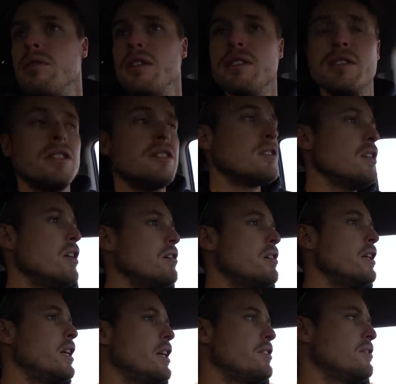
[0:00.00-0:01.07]
where these things are
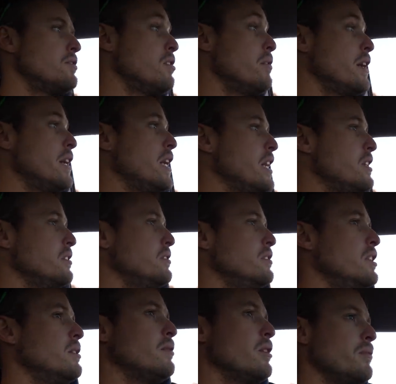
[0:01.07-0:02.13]
located because there's no way I can actually
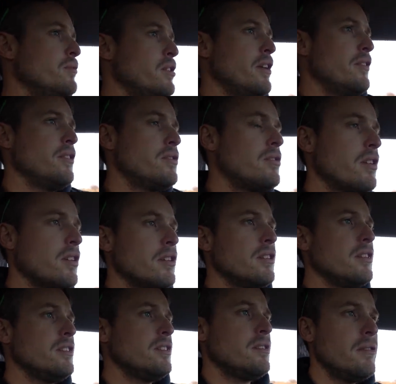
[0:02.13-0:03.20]
see them while I'm driving in the truck.
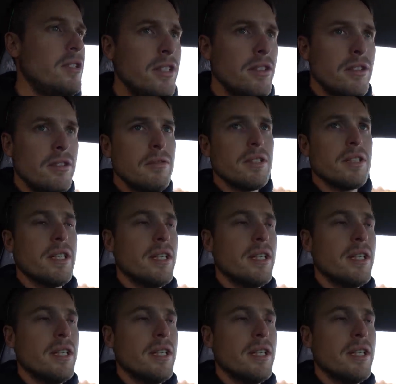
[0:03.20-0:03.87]
Look at these, what are you doing,